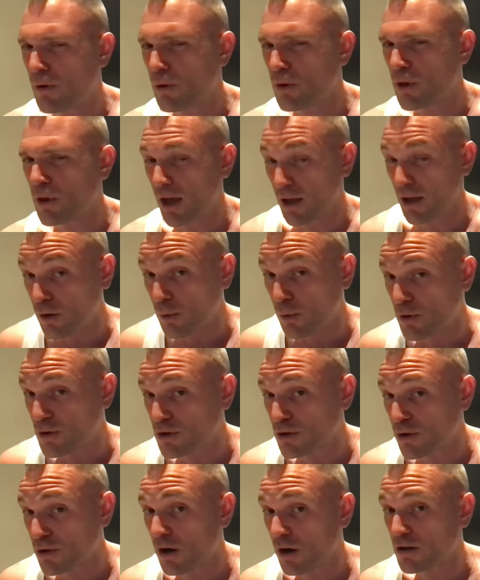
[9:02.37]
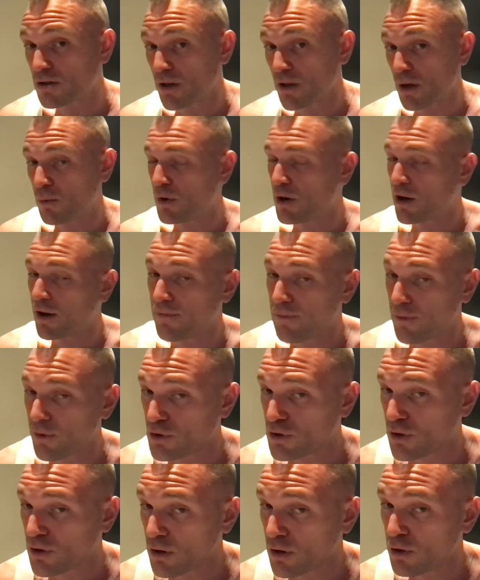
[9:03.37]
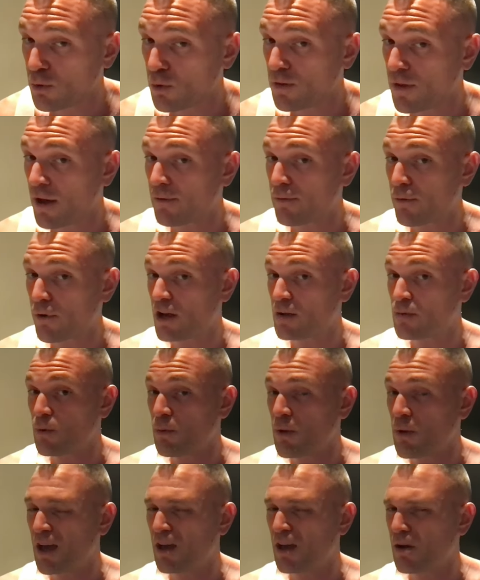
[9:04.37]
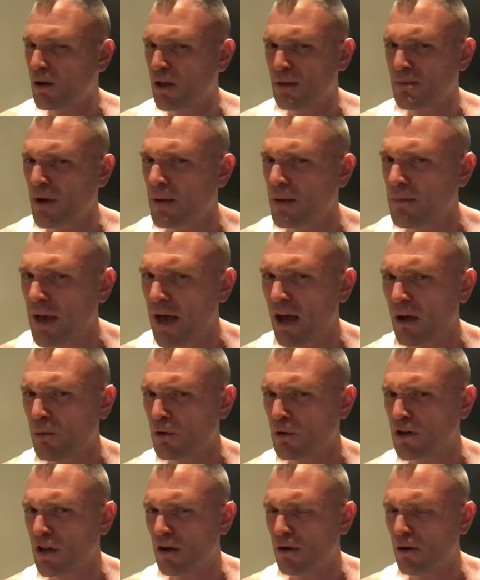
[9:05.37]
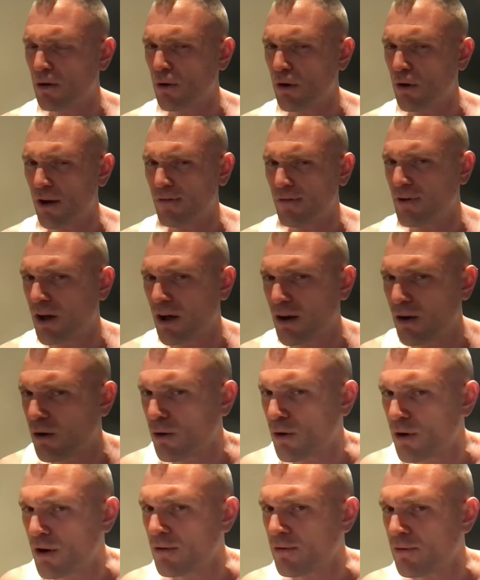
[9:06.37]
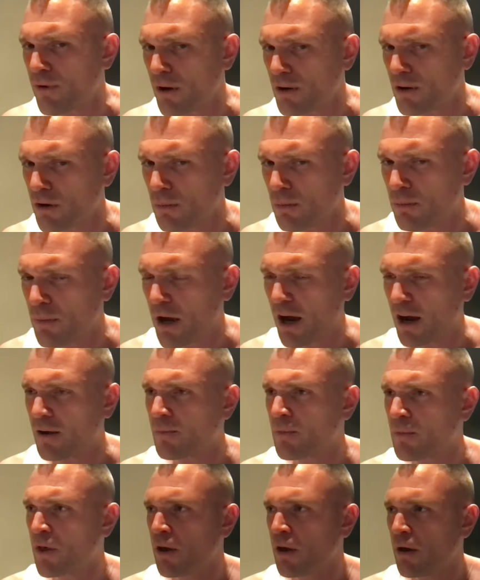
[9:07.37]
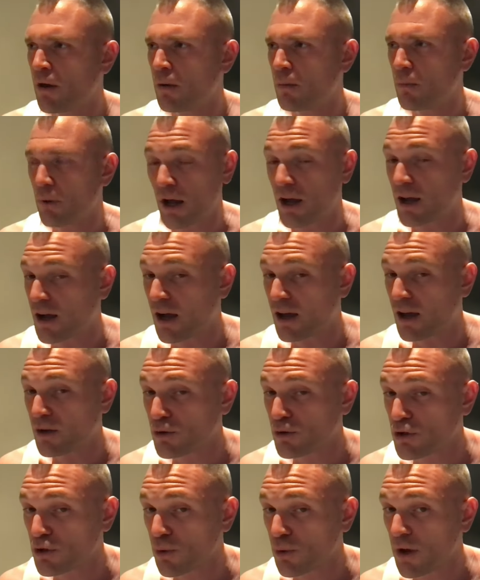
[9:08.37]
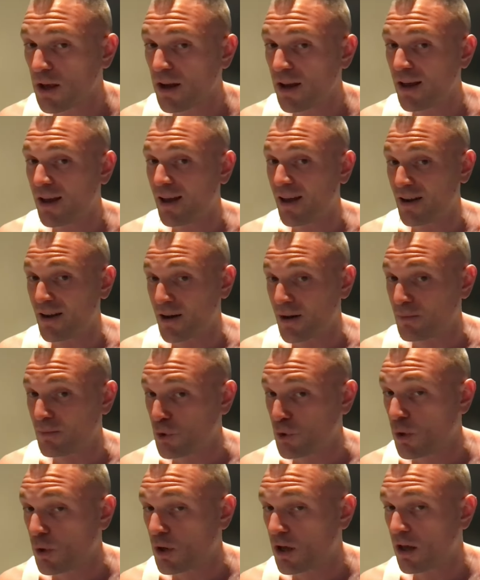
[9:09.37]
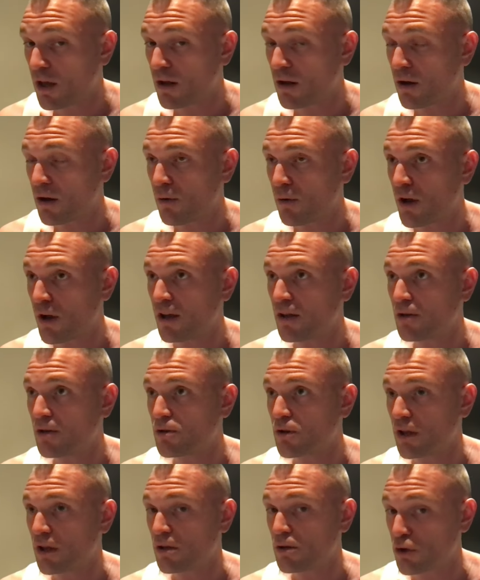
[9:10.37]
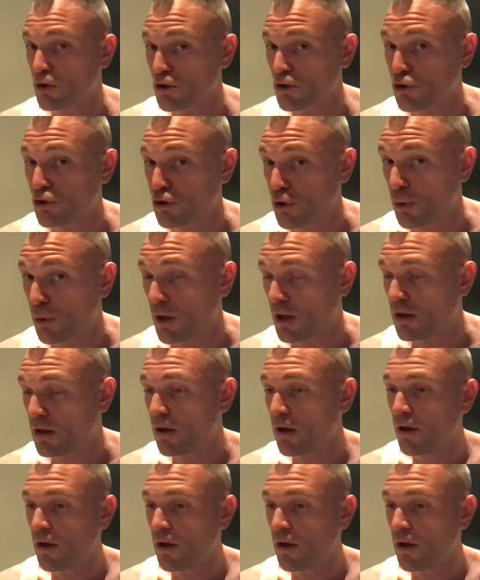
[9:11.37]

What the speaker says: Okay. I know it sucks. Like when I first started doing that for MMA, like my back would get hurt. I've got already a fucked up back, but I got used to it and I'm doing it. All right. Like just do it.